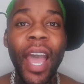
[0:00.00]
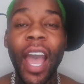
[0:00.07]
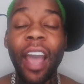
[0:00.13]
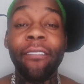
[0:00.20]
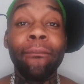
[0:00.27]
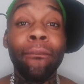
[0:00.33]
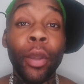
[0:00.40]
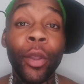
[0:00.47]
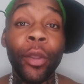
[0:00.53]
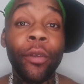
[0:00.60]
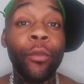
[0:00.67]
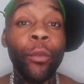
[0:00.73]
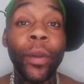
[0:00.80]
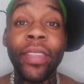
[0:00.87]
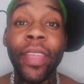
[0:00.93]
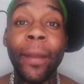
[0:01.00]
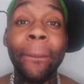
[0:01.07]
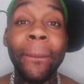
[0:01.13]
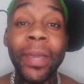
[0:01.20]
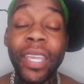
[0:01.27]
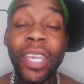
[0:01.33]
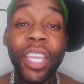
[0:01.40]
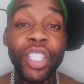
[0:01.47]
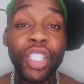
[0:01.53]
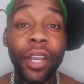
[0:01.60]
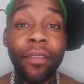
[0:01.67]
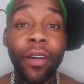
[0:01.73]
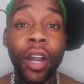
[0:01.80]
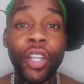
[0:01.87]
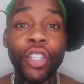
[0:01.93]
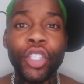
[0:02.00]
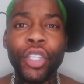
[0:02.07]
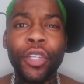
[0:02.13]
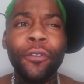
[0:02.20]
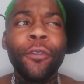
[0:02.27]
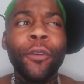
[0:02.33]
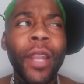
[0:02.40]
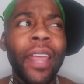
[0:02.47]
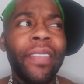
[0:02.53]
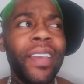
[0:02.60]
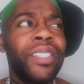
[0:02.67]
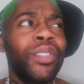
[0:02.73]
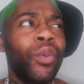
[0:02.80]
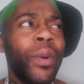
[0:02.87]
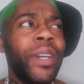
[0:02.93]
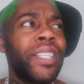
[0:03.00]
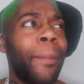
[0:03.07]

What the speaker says: have motive when they meet each other? Do you feel like there's always